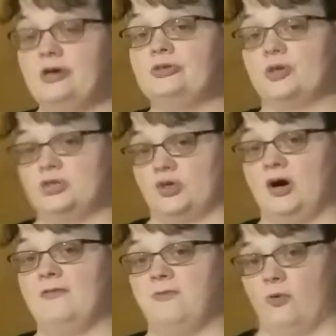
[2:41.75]
to
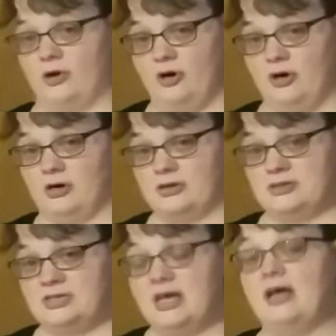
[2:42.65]
draw 4
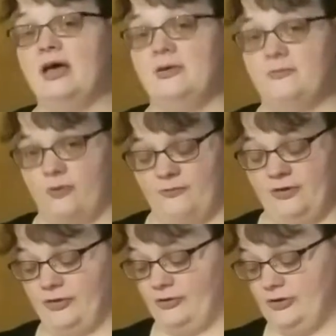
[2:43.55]
cards and
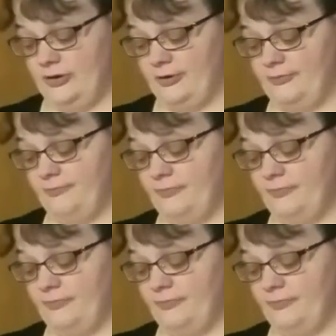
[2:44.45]
forfeit their turn.